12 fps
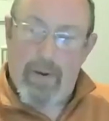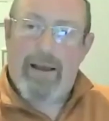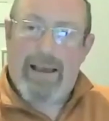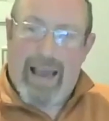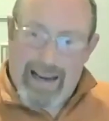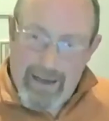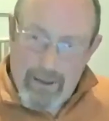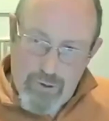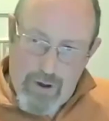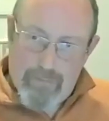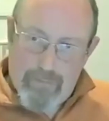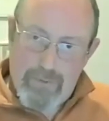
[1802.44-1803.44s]
kettle
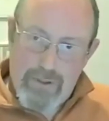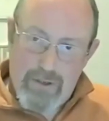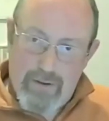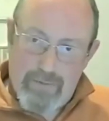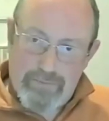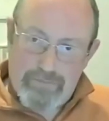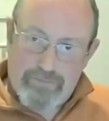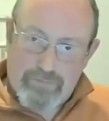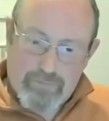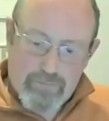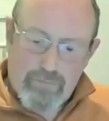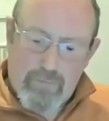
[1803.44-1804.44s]
drums,
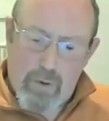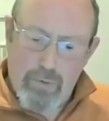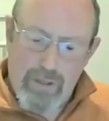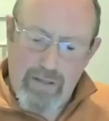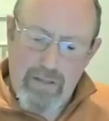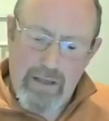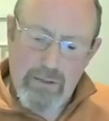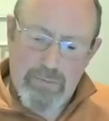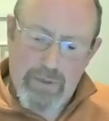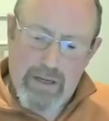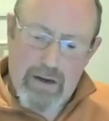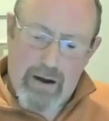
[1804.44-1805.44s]
within these
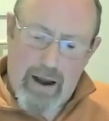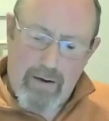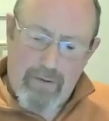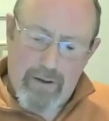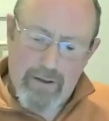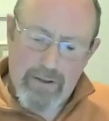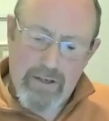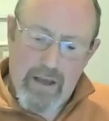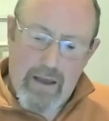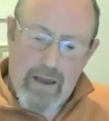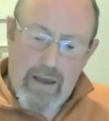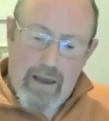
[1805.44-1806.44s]
particular areas,
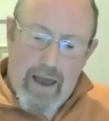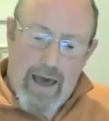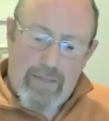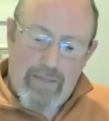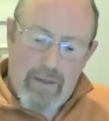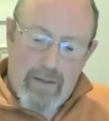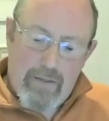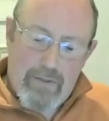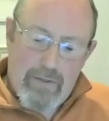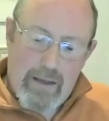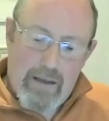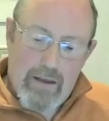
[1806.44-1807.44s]
and
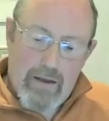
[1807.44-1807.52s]
the